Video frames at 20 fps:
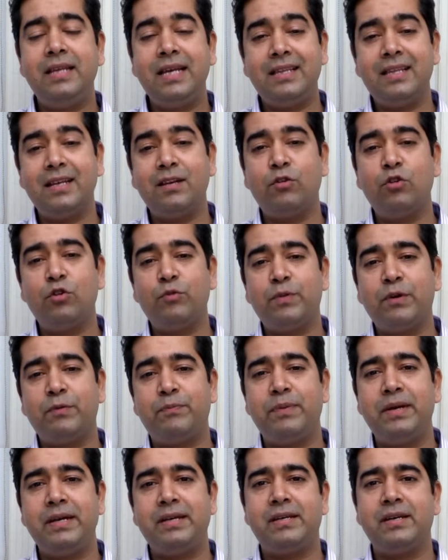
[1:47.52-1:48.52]
other group
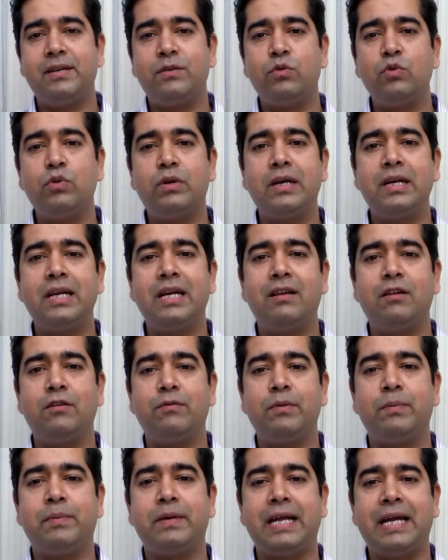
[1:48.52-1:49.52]
of patients who can
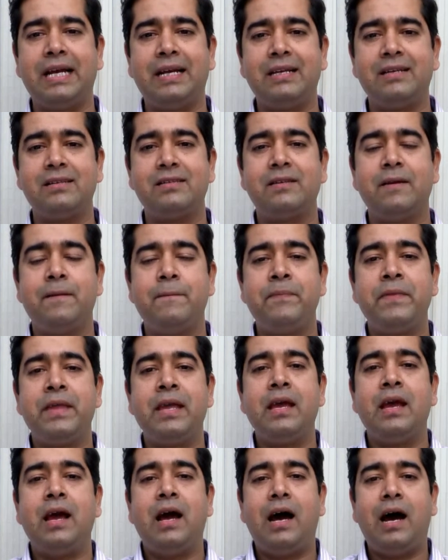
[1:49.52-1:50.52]
develop hepatitis
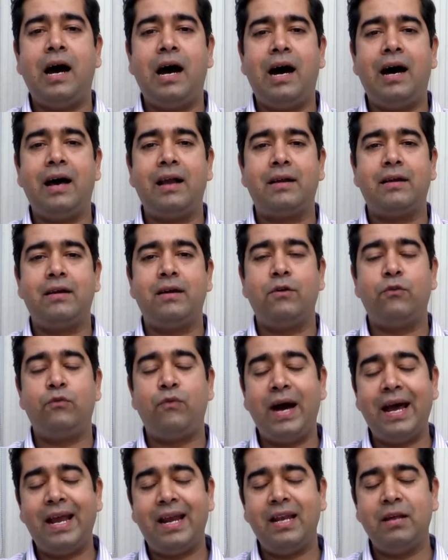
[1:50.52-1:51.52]
are
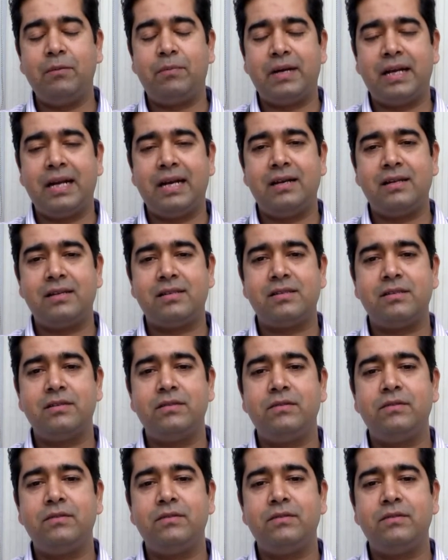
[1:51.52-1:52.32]
viral hepatitis.